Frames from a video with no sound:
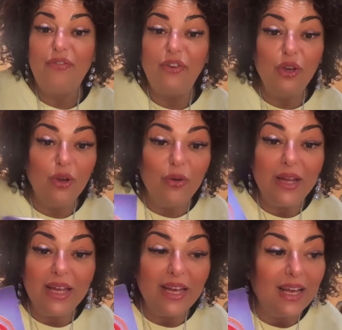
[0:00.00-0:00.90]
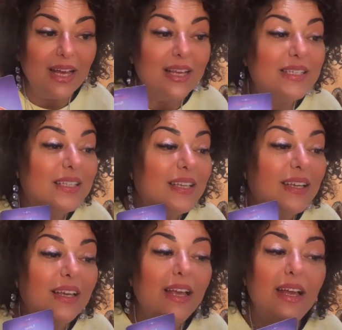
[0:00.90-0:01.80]
furious.
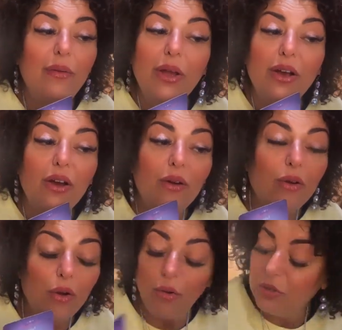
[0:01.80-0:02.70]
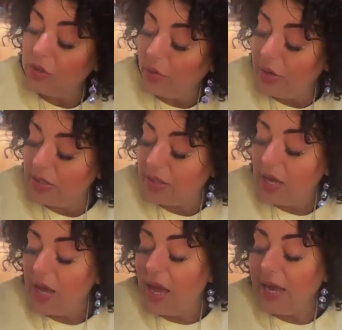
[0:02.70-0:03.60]
Here we go, cold sores.
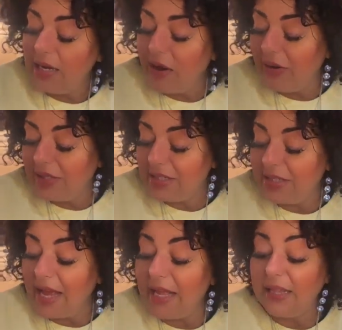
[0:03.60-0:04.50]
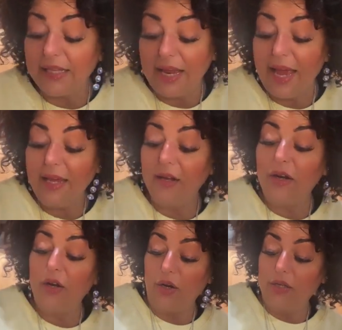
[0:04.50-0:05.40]
I now understand that
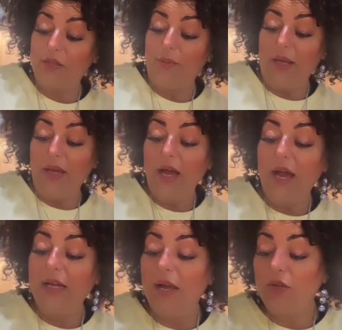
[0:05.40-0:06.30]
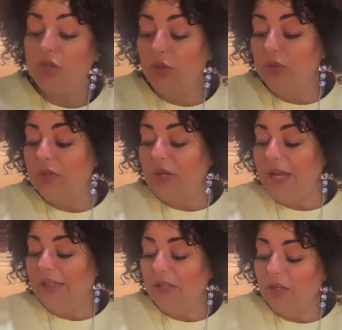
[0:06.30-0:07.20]
anger hurts me. I now choose to
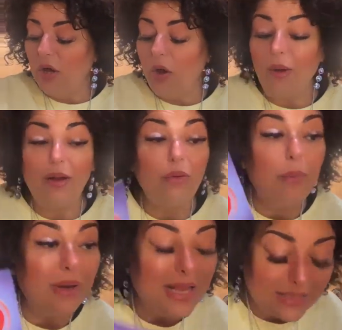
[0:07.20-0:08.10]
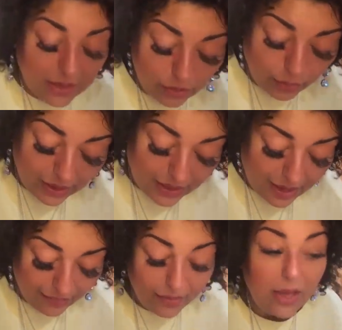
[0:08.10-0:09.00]
let it go and replace it with
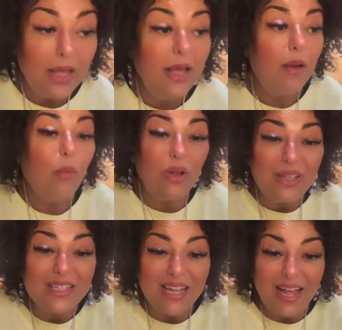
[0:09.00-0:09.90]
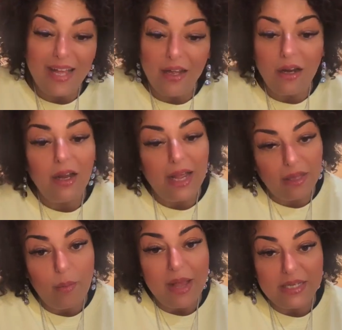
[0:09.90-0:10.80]
love. What is the anger?
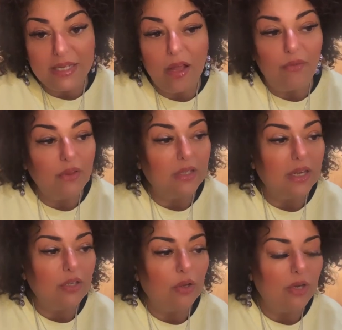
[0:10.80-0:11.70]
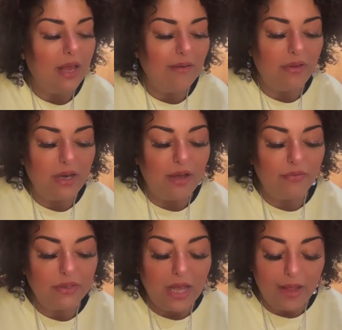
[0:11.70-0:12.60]
At myself, that I don't have
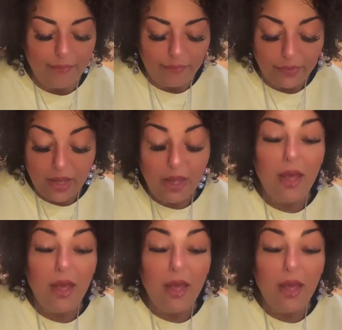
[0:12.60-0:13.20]
enough time.